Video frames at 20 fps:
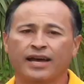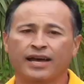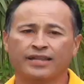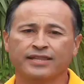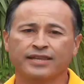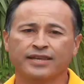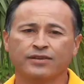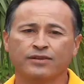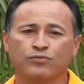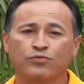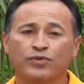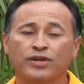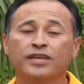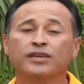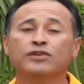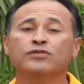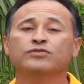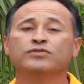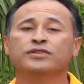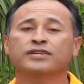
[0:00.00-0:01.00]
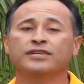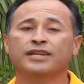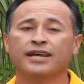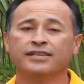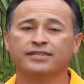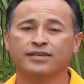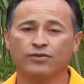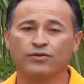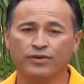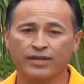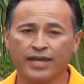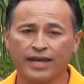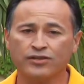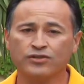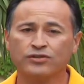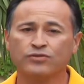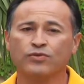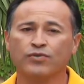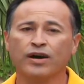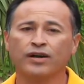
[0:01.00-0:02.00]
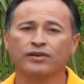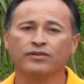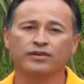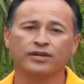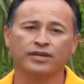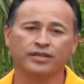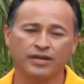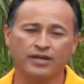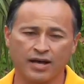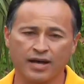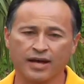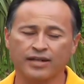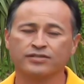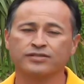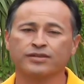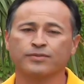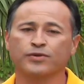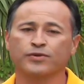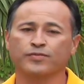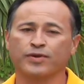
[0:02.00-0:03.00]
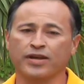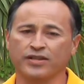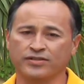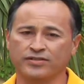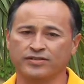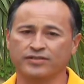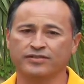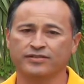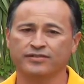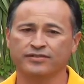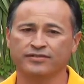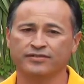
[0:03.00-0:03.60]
and then reuse it as irrigation water in the hot summer months.